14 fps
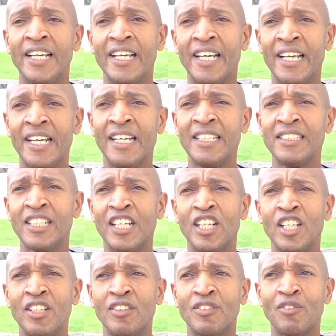And
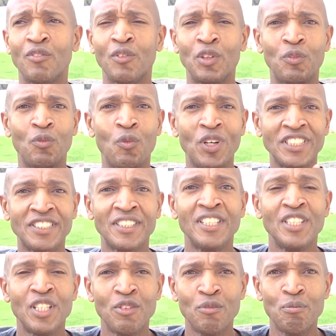with West
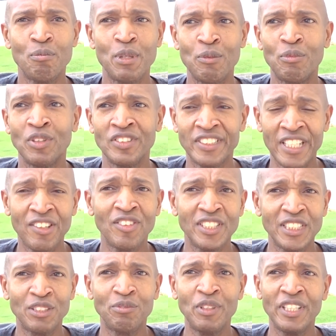Indian people, generally
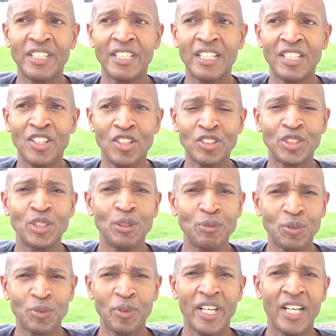speaking, in our
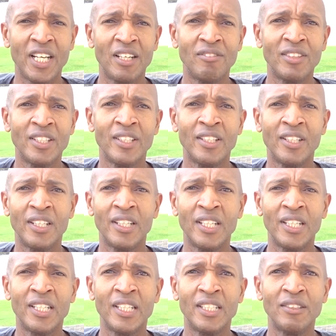soups, we have
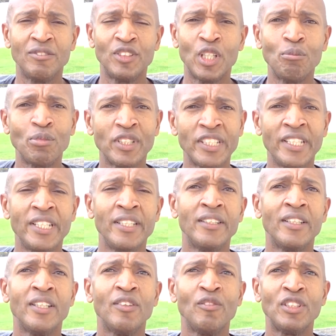dumpling,
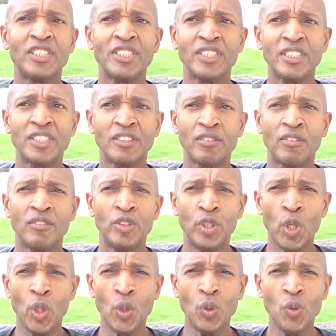which is this
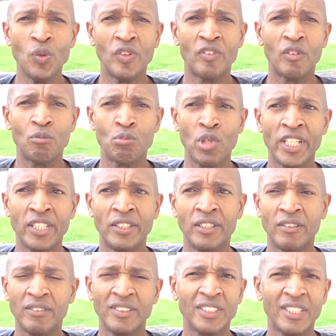dough, breaded,
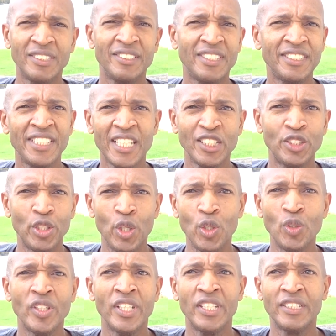it's like a dough
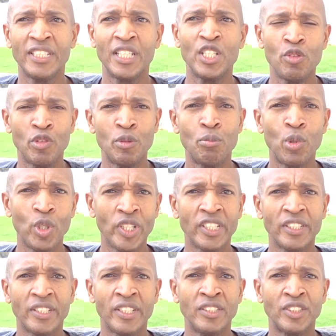that you would boil
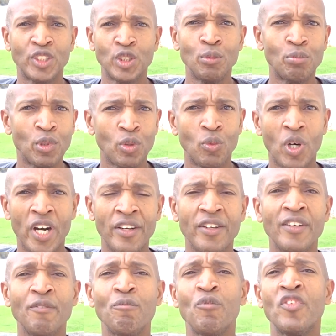in soup or
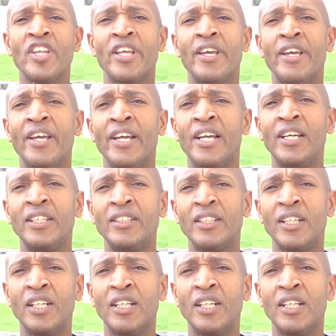water, and